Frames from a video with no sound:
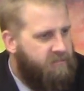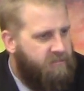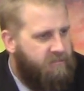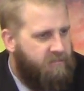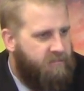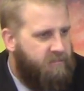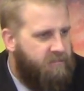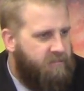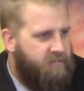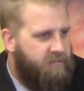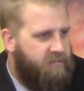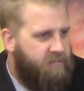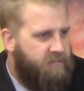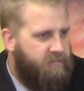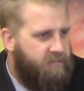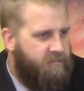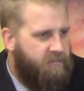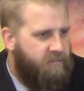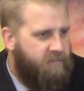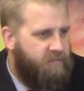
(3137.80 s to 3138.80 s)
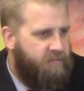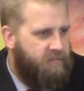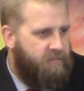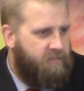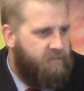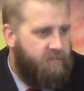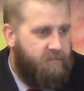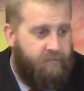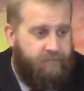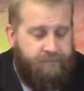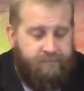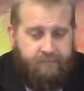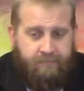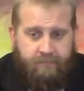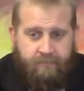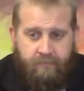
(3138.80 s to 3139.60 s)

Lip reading: [no speech]